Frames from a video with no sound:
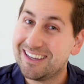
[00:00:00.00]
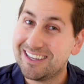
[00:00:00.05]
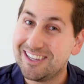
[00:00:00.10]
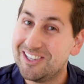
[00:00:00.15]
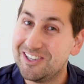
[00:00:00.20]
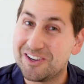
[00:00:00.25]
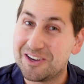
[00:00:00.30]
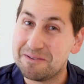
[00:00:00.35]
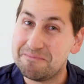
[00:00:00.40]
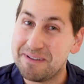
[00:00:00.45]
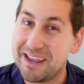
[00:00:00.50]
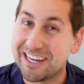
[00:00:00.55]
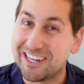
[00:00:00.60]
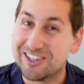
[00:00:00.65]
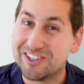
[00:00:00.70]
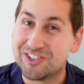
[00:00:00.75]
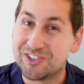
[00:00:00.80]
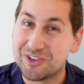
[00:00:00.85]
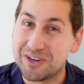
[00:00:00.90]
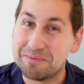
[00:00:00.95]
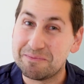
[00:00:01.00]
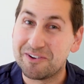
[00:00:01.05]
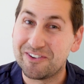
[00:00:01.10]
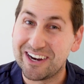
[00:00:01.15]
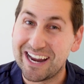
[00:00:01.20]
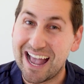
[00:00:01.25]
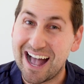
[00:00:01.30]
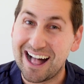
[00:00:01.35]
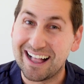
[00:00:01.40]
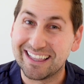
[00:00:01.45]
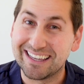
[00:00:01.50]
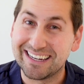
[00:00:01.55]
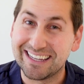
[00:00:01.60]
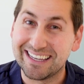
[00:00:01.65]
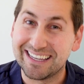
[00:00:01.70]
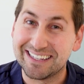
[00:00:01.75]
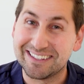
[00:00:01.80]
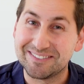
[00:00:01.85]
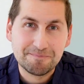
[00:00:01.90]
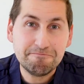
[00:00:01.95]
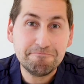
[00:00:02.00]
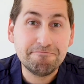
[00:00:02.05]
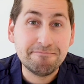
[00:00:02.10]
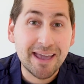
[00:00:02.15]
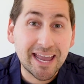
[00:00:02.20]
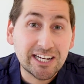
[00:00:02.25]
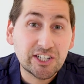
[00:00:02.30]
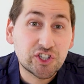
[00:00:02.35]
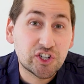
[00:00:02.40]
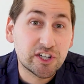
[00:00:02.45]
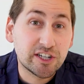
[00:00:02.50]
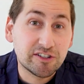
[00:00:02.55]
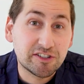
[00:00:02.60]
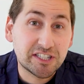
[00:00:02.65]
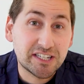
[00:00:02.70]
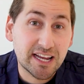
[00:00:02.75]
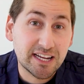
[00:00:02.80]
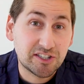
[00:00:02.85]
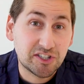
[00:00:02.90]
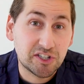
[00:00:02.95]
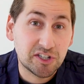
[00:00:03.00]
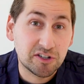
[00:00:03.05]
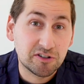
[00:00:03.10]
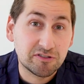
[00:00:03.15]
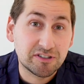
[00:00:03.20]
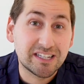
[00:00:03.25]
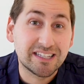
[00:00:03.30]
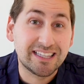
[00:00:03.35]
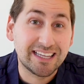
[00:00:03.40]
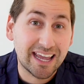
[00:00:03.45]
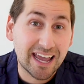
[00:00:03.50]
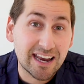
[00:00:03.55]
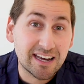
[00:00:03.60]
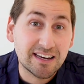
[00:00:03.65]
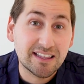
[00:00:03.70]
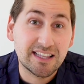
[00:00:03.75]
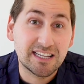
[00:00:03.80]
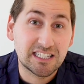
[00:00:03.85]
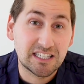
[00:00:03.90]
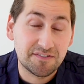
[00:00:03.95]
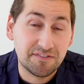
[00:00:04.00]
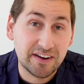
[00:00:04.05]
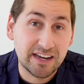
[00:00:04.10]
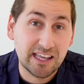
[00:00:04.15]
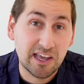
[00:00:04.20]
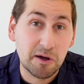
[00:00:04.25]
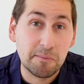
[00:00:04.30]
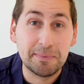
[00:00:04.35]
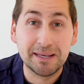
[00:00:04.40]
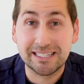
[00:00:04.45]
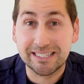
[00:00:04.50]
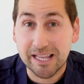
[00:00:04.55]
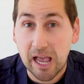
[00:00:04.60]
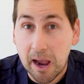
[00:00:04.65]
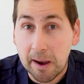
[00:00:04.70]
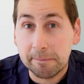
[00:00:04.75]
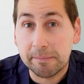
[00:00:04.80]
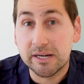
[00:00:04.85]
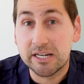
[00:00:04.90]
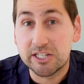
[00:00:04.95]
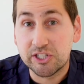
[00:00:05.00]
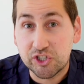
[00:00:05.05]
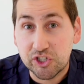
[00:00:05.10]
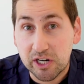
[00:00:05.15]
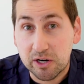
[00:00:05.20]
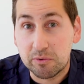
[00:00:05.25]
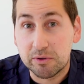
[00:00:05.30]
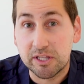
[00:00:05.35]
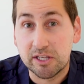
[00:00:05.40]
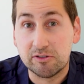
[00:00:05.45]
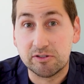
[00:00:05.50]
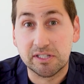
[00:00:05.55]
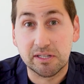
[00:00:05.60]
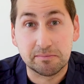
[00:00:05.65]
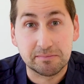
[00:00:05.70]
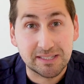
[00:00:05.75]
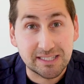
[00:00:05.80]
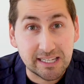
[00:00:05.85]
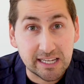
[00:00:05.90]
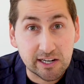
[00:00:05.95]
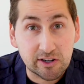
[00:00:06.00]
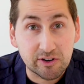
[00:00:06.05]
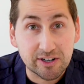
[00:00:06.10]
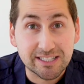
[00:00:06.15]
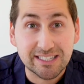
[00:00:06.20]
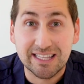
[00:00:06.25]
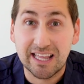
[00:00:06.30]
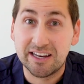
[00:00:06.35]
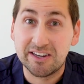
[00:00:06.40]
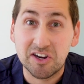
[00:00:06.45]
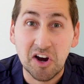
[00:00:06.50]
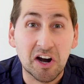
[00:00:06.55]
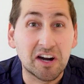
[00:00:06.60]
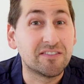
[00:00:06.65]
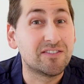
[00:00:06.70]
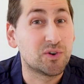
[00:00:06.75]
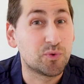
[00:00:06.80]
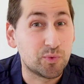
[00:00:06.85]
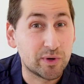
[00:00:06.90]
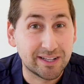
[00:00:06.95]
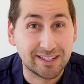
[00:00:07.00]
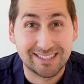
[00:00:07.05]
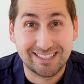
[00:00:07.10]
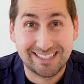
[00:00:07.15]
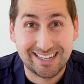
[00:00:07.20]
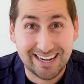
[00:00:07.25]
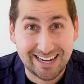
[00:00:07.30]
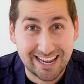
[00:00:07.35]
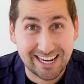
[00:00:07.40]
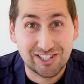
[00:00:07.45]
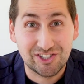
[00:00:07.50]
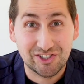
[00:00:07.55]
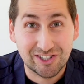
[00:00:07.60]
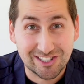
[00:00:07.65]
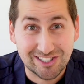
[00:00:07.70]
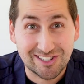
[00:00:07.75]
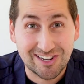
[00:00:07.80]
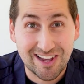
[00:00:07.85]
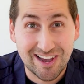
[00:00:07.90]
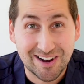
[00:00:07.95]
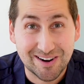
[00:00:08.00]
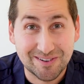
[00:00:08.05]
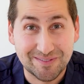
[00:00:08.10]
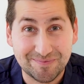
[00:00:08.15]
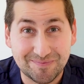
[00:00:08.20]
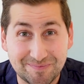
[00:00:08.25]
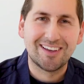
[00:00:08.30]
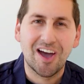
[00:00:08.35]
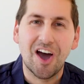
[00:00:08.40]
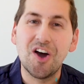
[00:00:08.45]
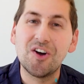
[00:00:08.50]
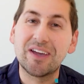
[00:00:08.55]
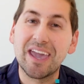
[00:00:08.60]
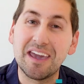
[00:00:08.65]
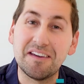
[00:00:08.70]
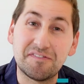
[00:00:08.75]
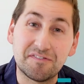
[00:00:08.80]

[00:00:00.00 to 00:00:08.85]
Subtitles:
you can make your dream a reality. Make sure you stay tuned to the end of this video because I'm going to share with you some secrets that not even real estate agents know. Okay,